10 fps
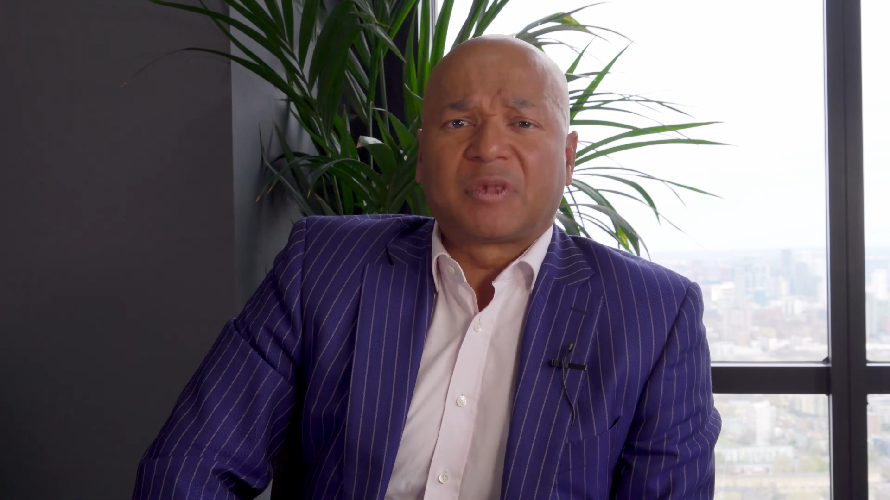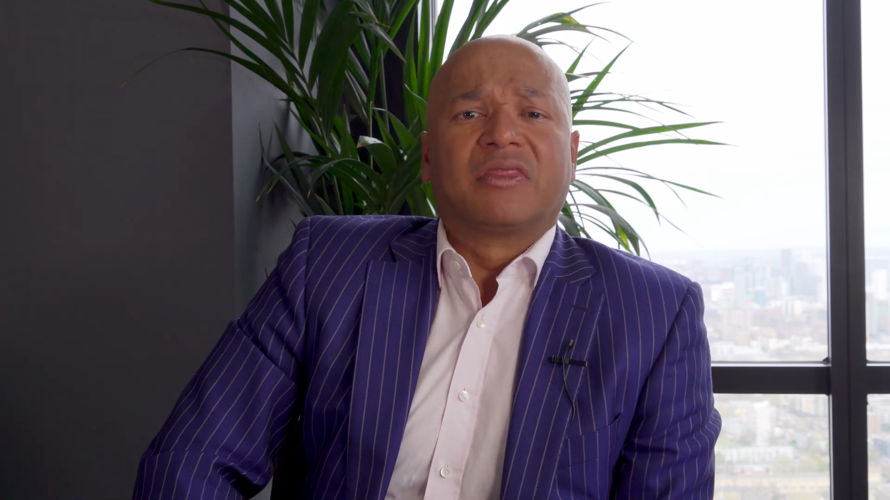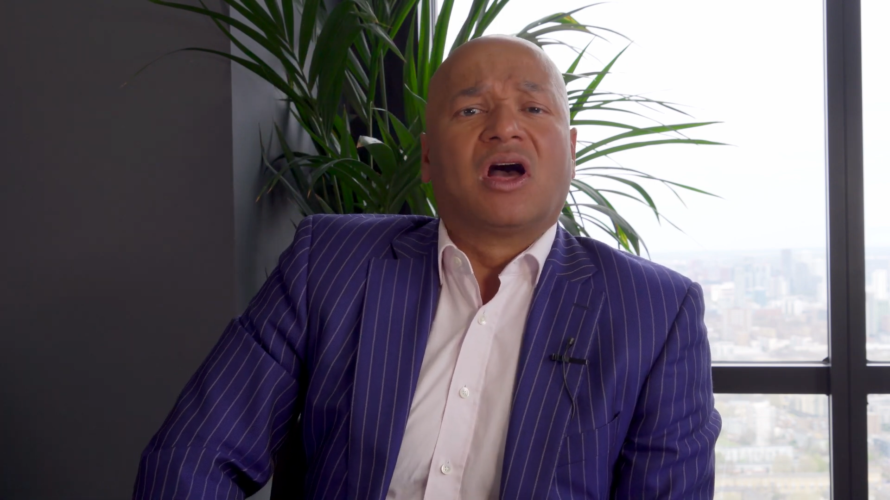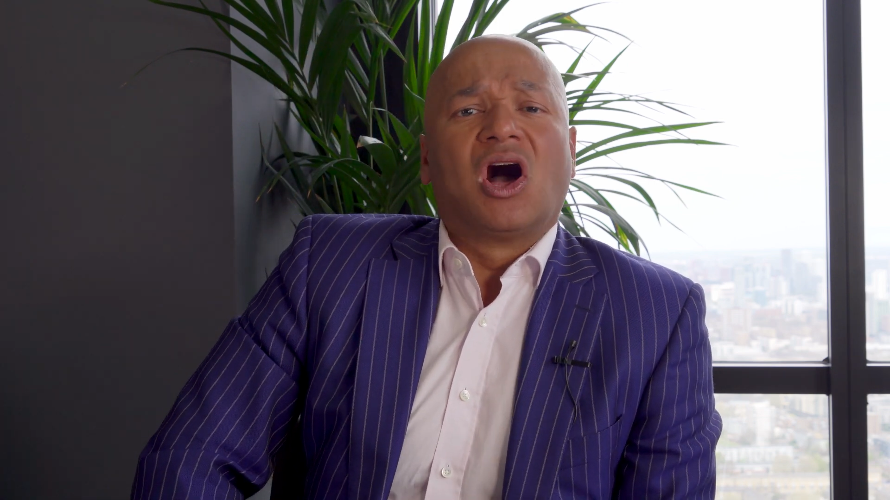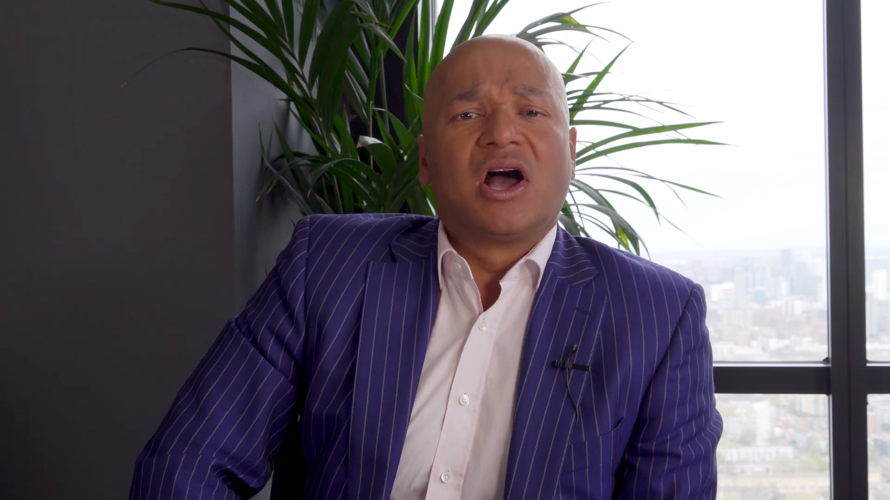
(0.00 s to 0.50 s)

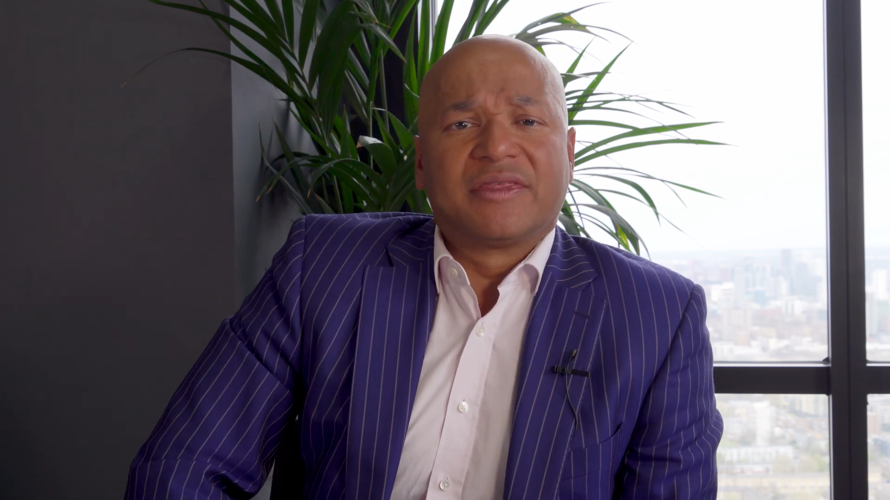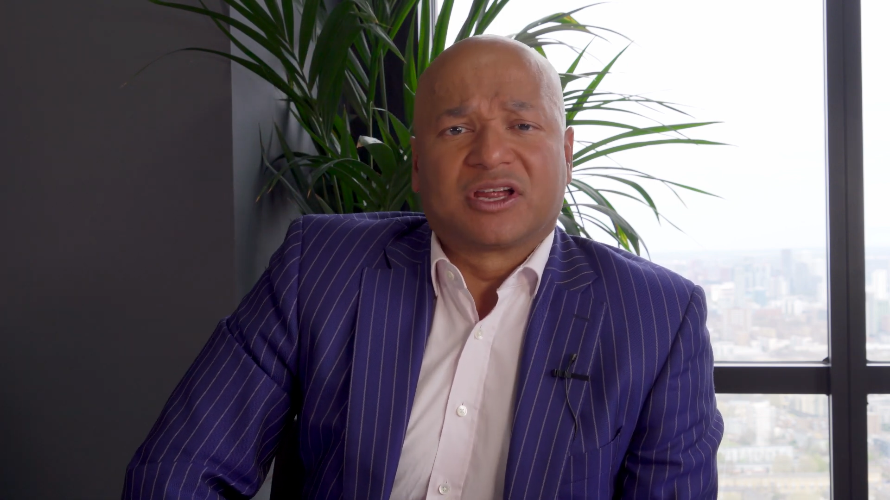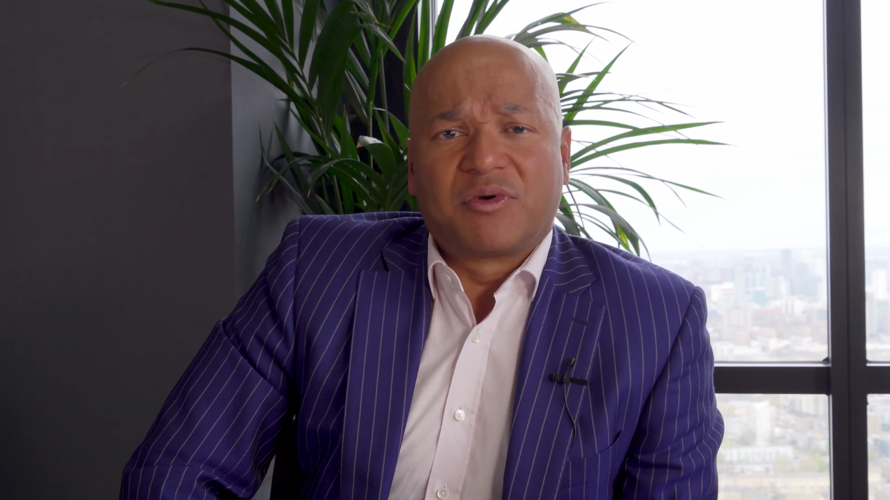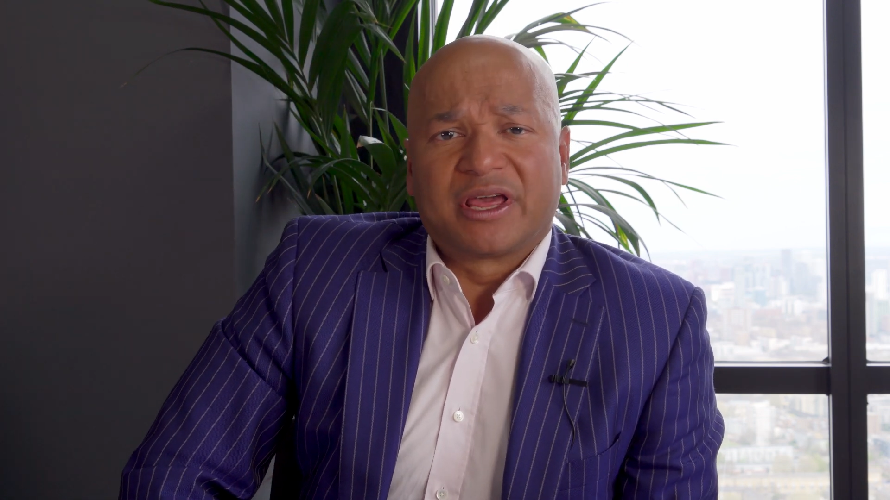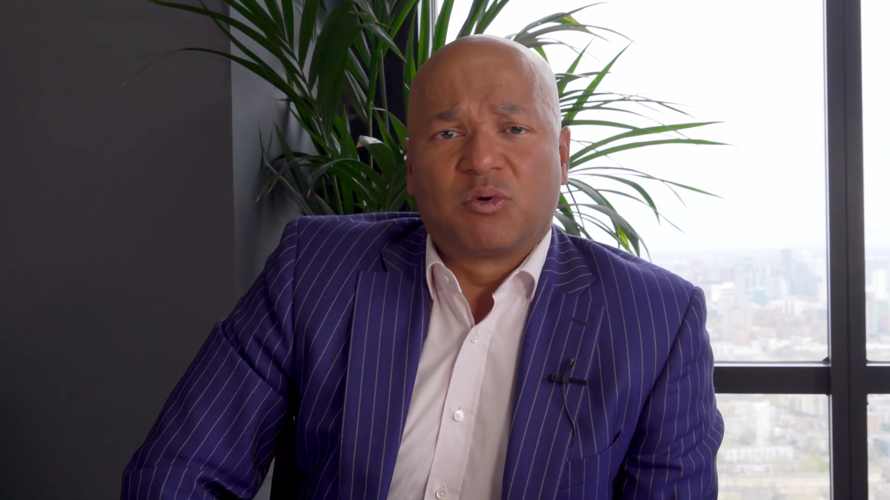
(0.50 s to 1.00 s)
The higher the
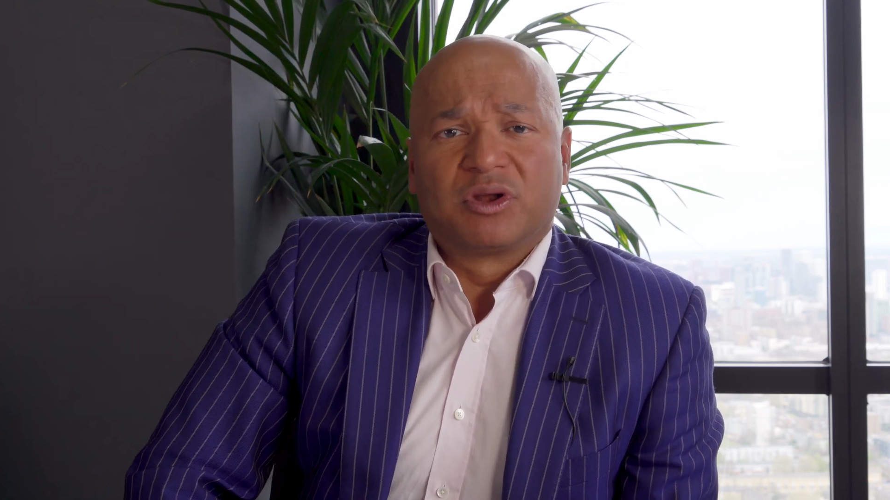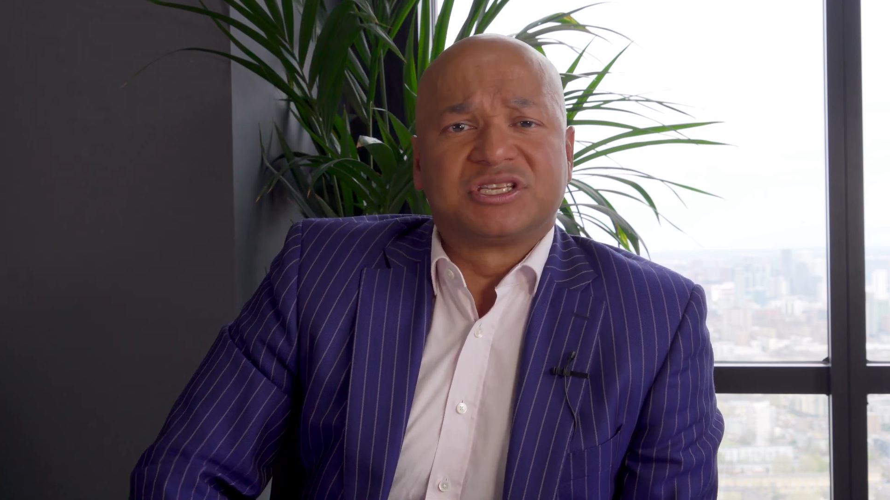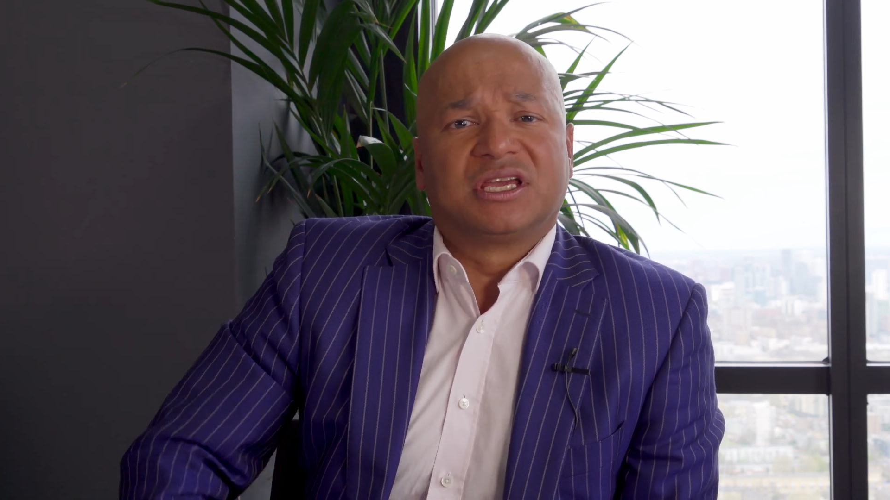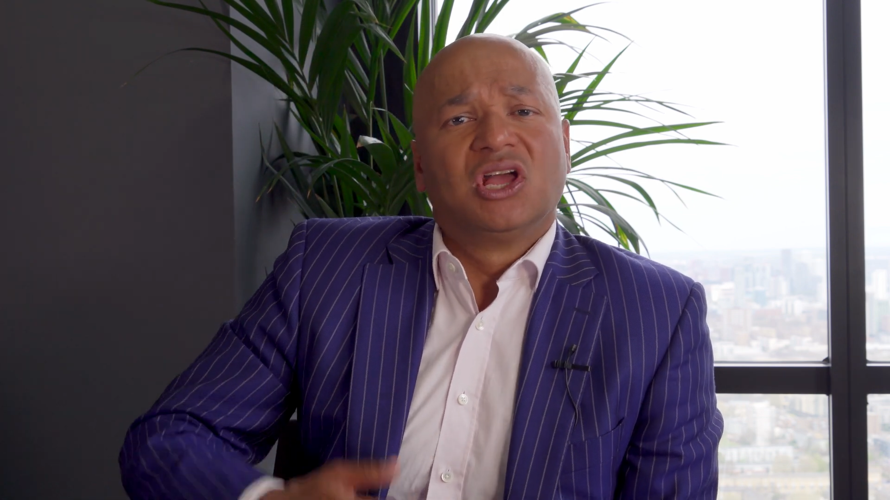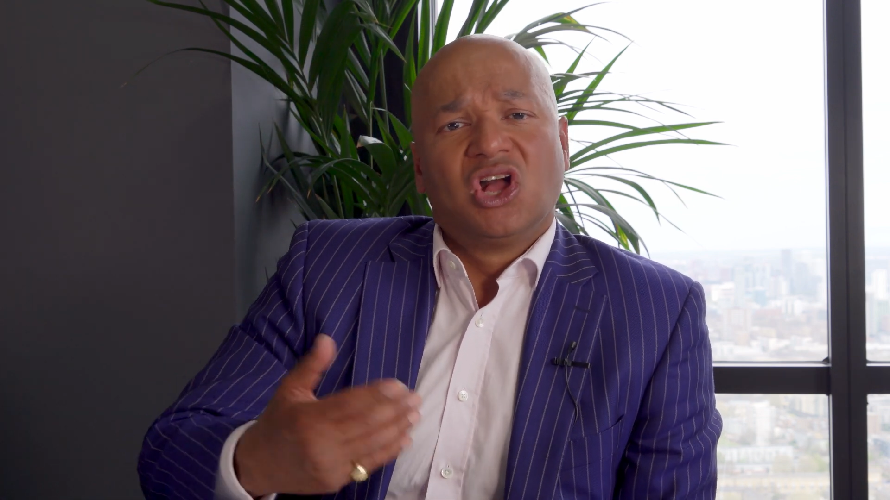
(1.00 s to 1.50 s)
credit
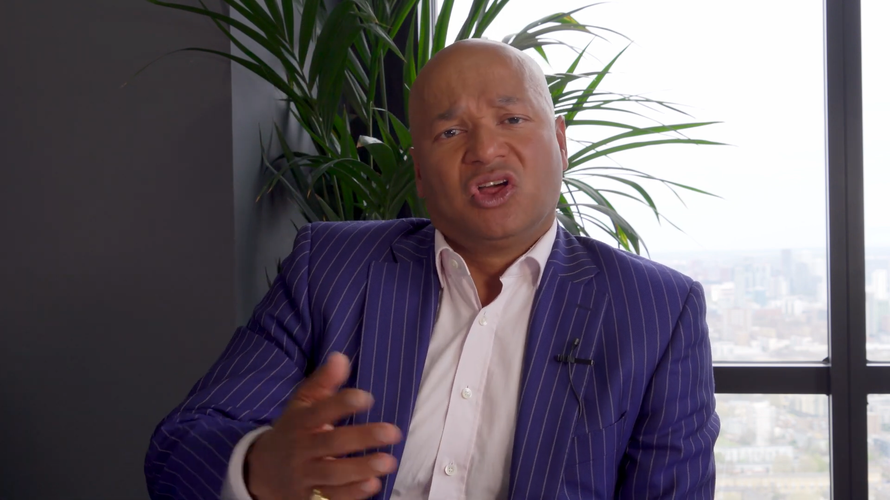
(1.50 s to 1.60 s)
quality,